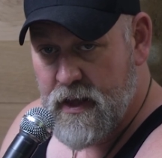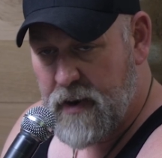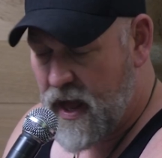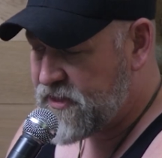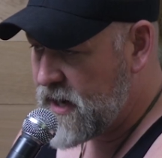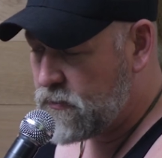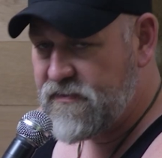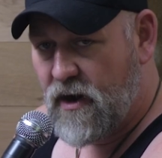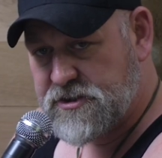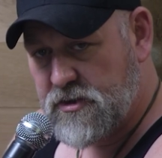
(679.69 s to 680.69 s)
But I think
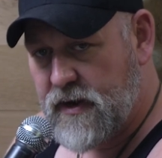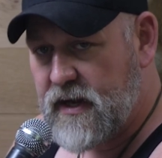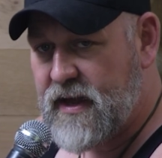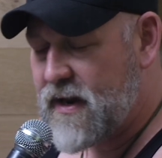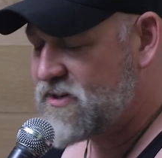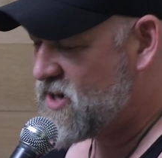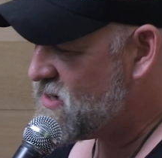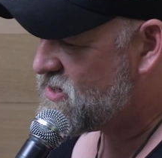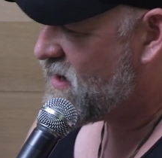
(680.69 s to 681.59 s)
we've also got to kind of change the